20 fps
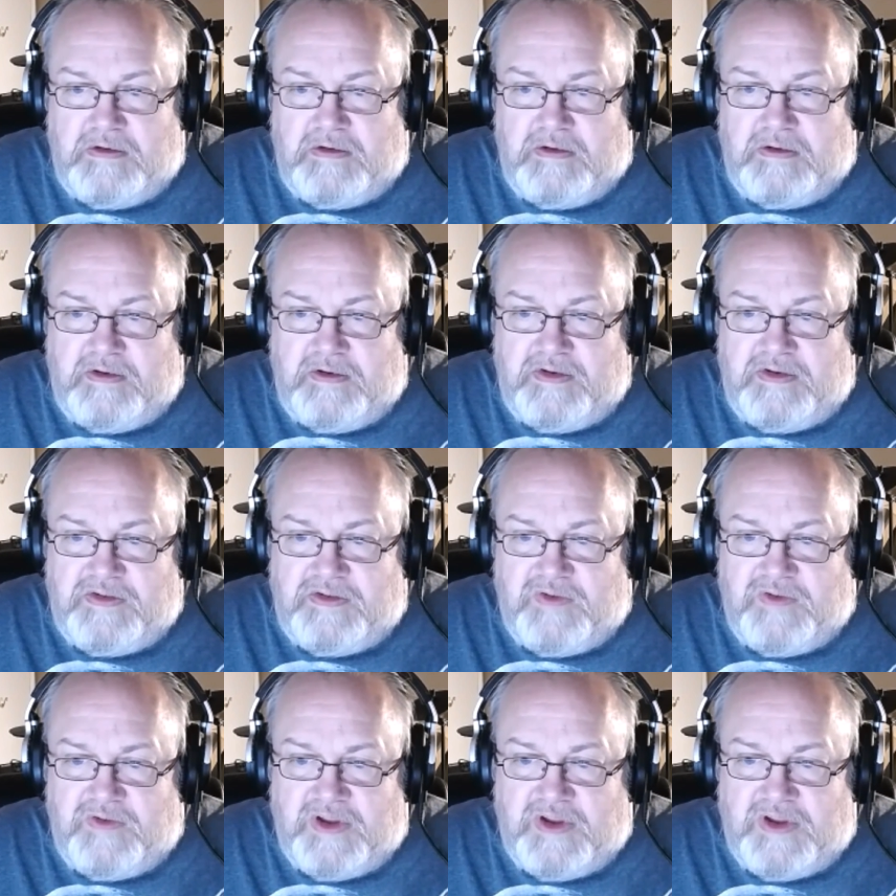Is
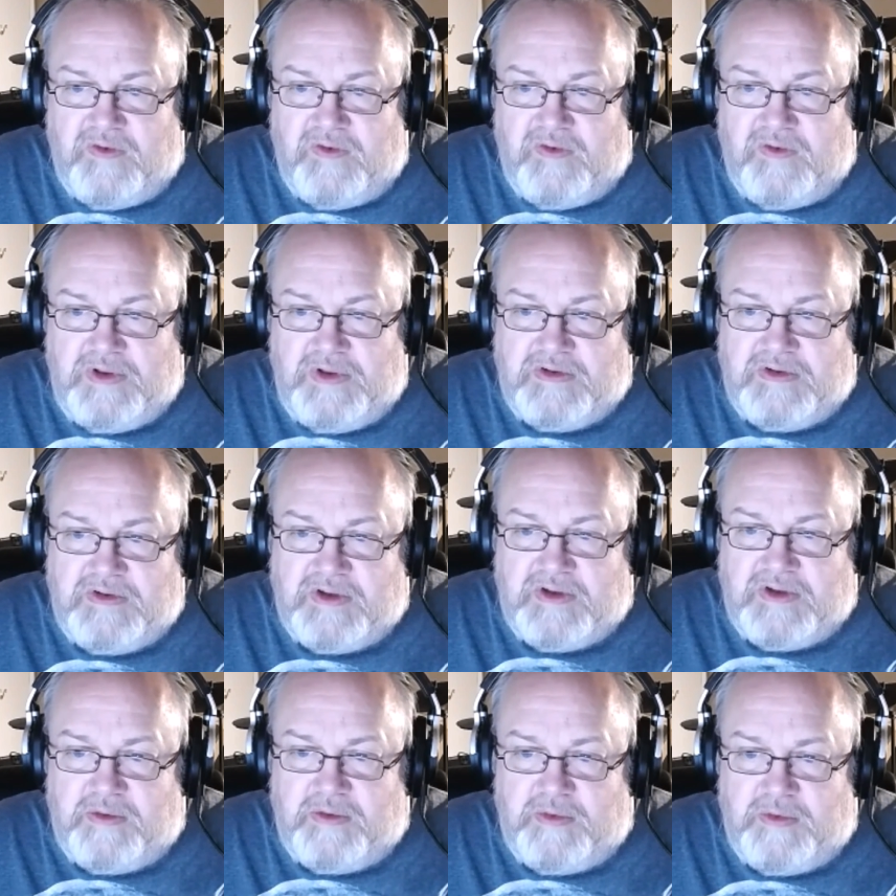there a giveaway
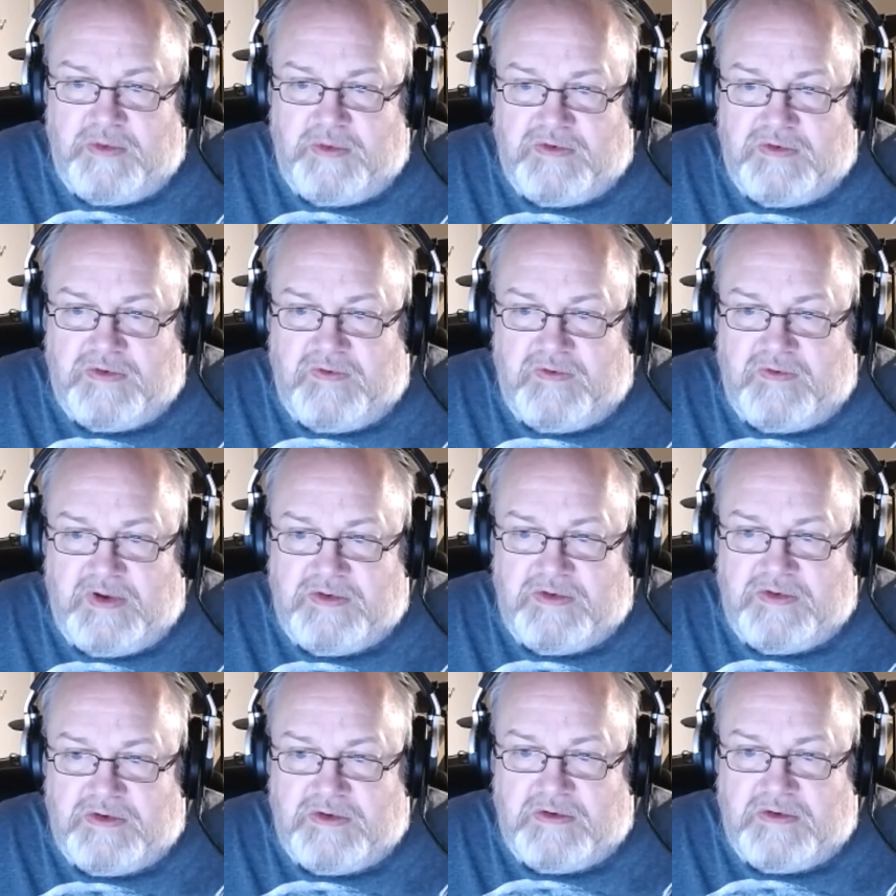discount promotional
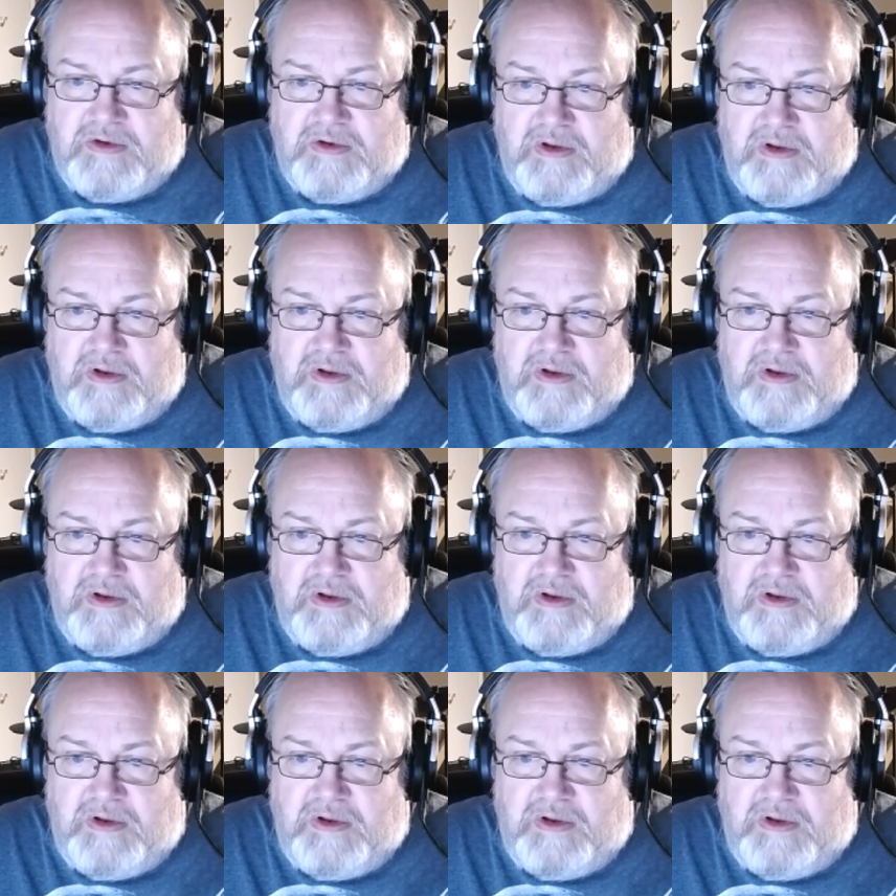voucher